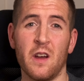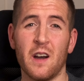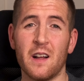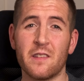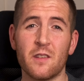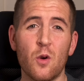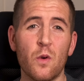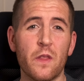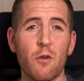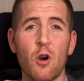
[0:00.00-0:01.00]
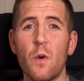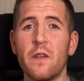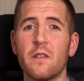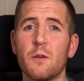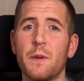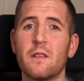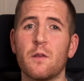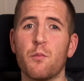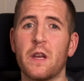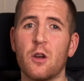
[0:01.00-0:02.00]
and so they're always going to be able to
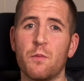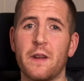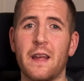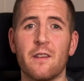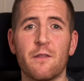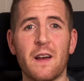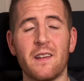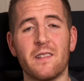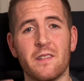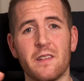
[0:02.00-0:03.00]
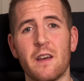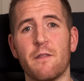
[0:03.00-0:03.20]
bring updates faster to their